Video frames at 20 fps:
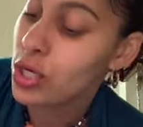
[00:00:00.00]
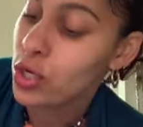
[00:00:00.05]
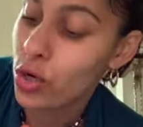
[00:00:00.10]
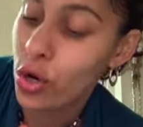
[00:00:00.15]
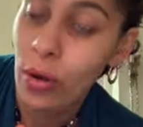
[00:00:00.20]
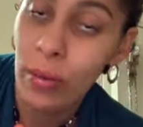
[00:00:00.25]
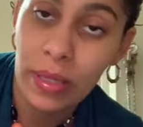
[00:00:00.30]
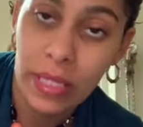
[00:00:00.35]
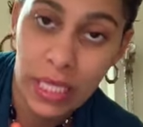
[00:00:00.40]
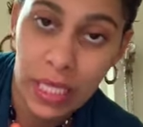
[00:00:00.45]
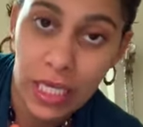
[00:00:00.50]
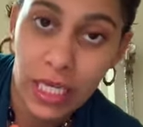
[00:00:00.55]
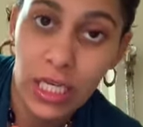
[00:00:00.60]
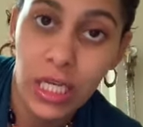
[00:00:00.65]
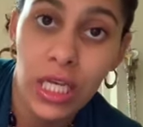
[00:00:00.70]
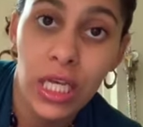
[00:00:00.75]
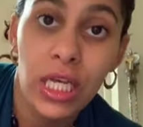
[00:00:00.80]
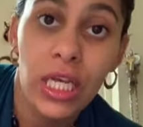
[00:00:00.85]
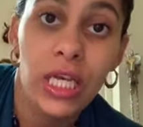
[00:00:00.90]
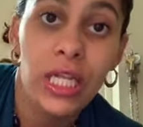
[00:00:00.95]
Normally,
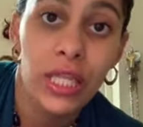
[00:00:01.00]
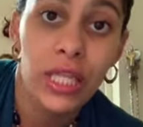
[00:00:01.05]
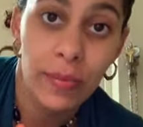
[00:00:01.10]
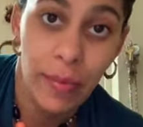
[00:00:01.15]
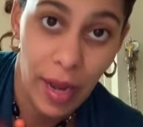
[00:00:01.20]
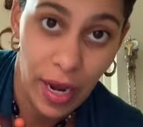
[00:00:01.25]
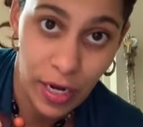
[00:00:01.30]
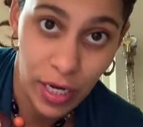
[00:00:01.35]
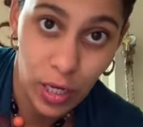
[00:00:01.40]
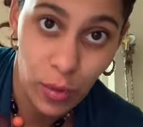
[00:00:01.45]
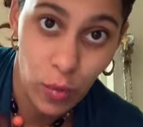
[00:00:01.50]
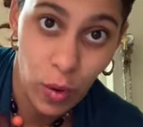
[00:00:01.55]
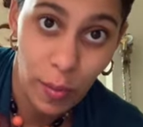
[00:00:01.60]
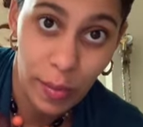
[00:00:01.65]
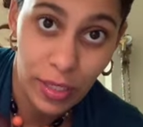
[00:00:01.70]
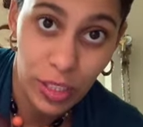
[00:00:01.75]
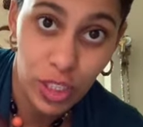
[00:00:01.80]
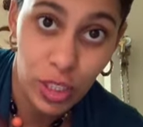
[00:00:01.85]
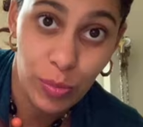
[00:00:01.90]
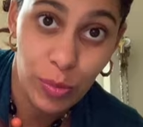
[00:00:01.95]
the Pioneer
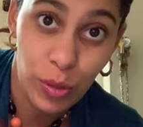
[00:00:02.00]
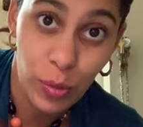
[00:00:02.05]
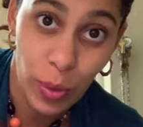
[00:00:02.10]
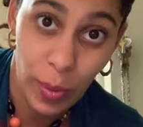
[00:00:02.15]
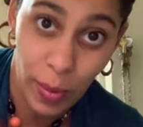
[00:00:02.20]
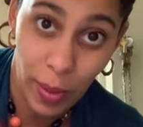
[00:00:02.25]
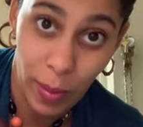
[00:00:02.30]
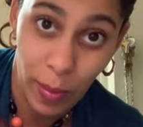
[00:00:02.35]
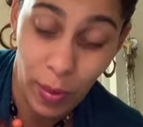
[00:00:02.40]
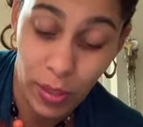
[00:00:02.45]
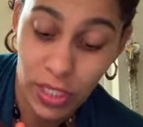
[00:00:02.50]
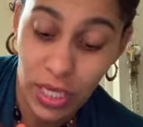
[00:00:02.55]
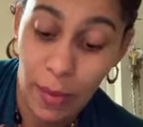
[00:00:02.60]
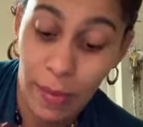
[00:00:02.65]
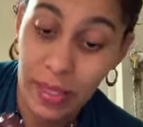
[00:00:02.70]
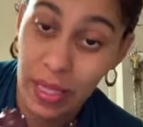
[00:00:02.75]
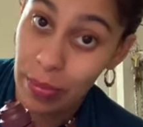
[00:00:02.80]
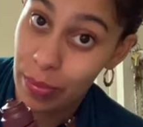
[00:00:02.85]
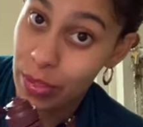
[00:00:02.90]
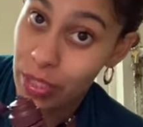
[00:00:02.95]
Woman, she put whipped cream on top
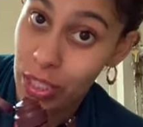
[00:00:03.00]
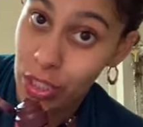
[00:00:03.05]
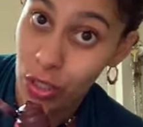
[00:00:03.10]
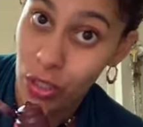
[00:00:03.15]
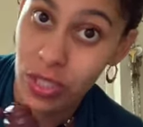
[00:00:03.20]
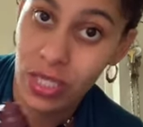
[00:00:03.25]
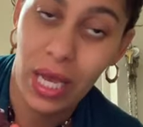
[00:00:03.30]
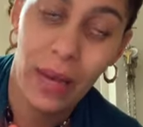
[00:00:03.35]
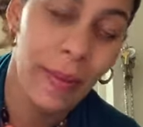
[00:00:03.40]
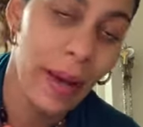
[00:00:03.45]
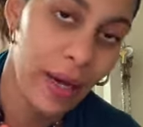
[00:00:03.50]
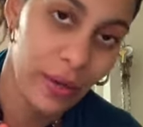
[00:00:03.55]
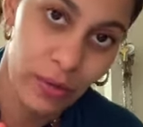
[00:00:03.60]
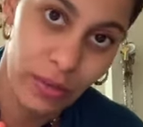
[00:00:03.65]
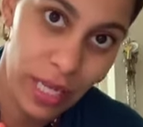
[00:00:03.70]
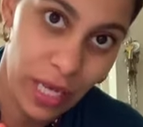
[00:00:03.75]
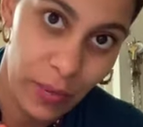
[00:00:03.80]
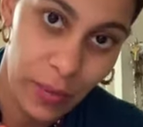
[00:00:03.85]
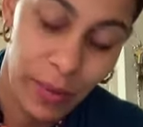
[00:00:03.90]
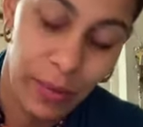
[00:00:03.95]
and then put this on top. I don't
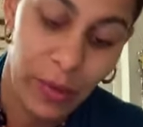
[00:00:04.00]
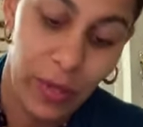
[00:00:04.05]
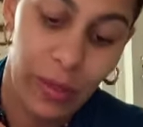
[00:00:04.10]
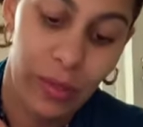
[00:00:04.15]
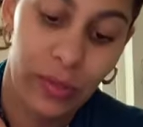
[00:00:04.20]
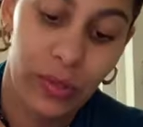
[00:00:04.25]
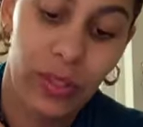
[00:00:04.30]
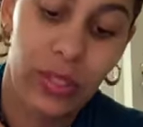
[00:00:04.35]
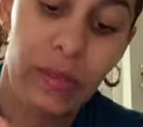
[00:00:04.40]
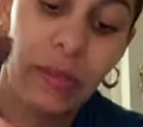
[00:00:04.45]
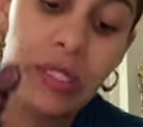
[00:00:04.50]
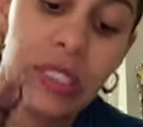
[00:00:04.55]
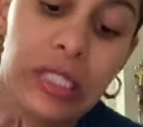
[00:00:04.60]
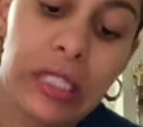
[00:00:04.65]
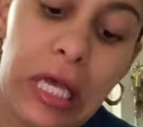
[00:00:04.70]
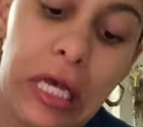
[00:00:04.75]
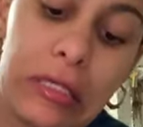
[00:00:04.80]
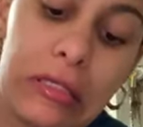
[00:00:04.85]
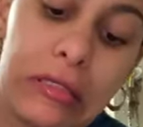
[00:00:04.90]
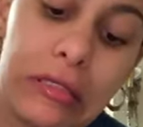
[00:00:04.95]
like whipped cream, so let me just
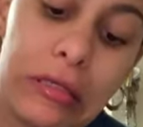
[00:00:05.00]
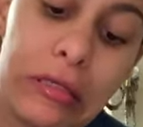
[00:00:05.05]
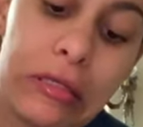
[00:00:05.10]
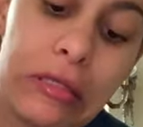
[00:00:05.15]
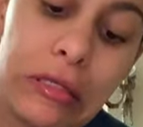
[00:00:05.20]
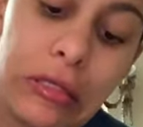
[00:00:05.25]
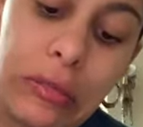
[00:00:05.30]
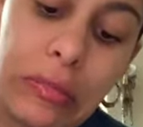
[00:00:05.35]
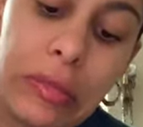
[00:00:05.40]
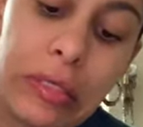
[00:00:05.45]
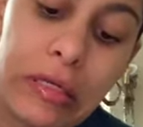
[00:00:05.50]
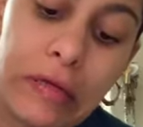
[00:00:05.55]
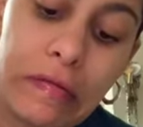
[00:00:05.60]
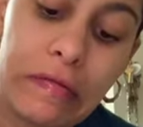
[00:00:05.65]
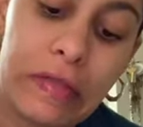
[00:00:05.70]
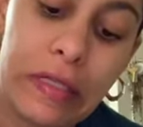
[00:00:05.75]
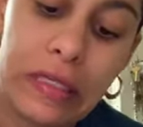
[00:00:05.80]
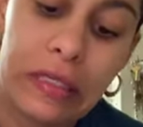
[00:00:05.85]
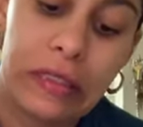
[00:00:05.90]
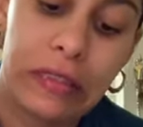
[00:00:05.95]
add just a little bit of
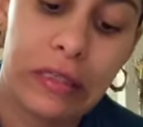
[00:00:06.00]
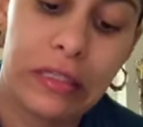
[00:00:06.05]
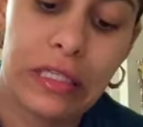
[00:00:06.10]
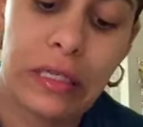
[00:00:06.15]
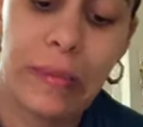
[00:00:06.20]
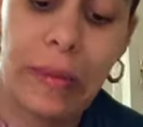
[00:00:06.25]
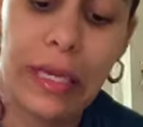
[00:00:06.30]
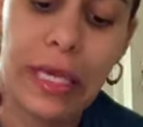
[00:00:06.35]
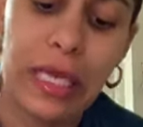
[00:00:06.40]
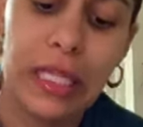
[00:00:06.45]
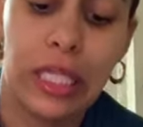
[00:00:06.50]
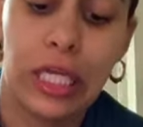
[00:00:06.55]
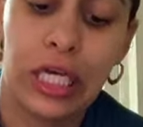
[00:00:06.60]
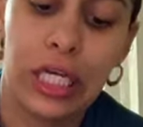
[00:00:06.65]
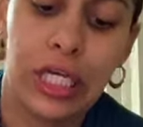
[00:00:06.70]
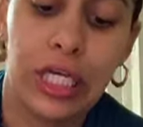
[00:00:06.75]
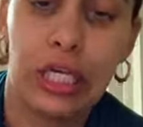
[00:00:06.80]
this just to make it look